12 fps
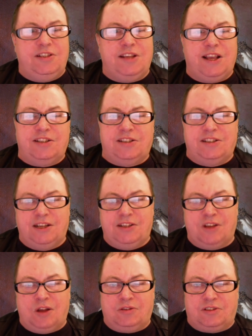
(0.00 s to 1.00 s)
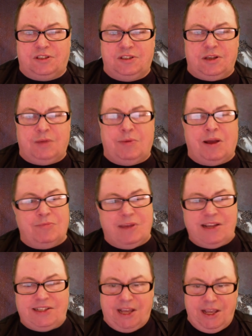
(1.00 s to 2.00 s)
yesterday's answers about
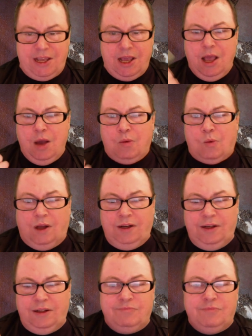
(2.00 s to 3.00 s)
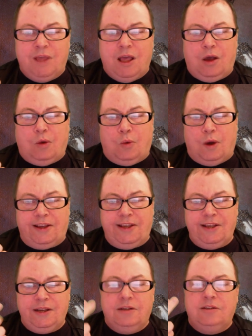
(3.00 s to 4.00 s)
May Day. One,
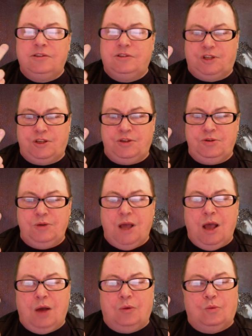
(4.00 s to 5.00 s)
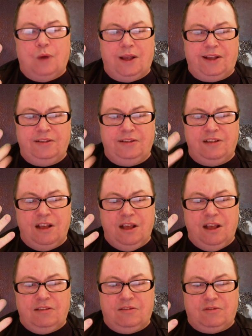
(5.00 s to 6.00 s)
Hawaii. Two, Wales.
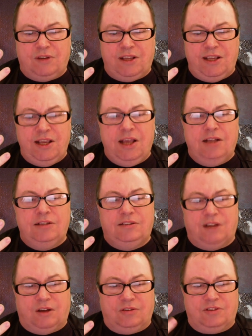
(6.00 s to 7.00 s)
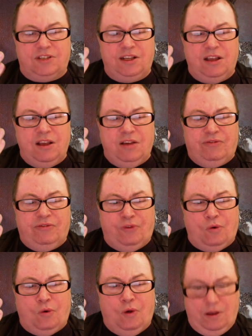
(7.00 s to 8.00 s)
Three, dancing.
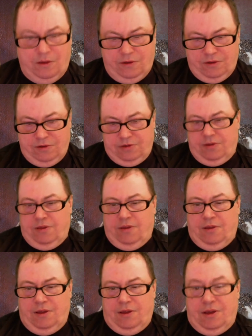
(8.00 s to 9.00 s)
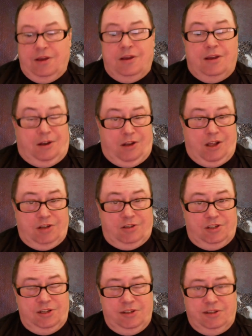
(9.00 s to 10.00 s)
Four,
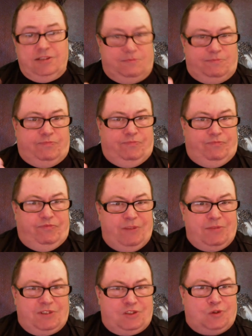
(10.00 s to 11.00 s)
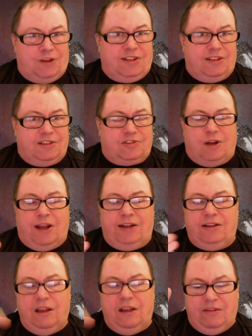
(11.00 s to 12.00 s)
London, famous street, the Strand.
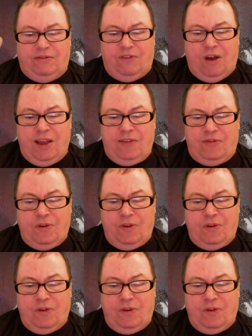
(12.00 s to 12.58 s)
Five,